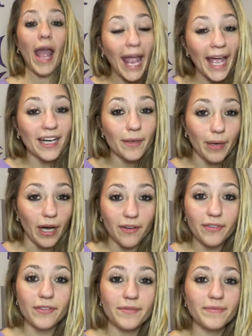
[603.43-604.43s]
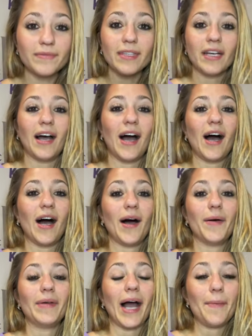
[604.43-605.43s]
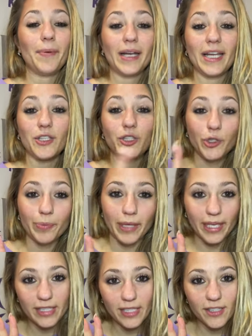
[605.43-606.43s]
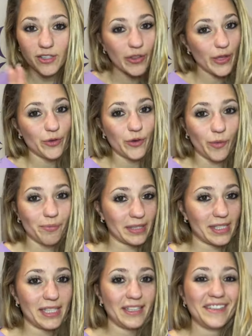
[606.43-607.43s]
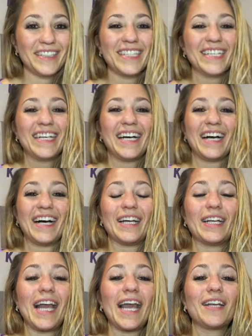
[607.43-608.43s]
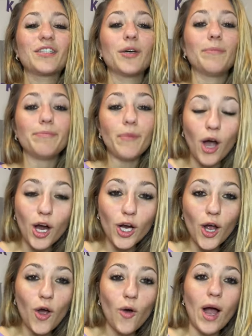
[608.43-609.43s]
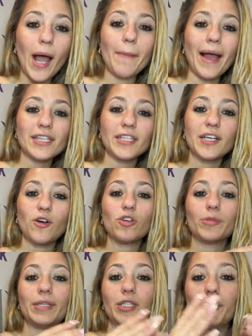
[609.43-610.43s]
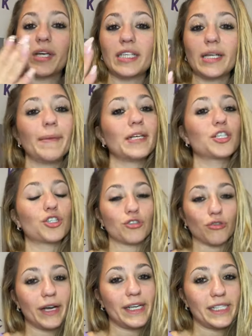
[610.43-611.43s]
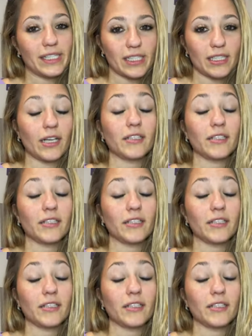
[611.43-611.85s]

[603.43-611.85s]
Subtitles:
and above. I put it in two places so that you don't miss it. And tomorrow, I'm actually going to be doing a demonstration.